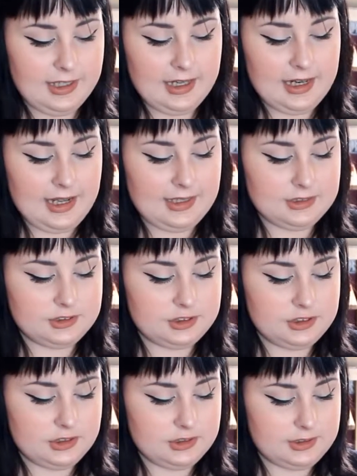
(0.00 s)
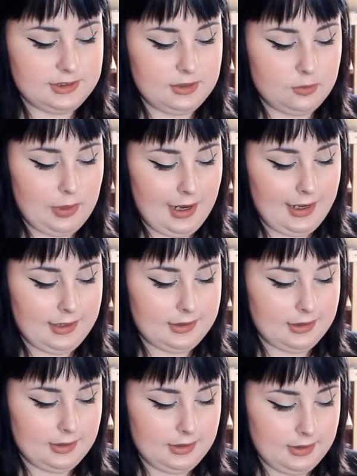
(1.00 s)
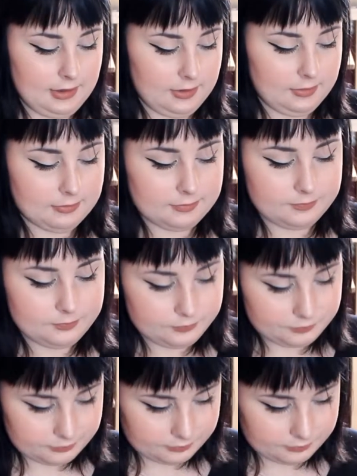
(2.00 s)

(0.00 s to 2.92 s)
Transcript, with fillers: it has just the right um,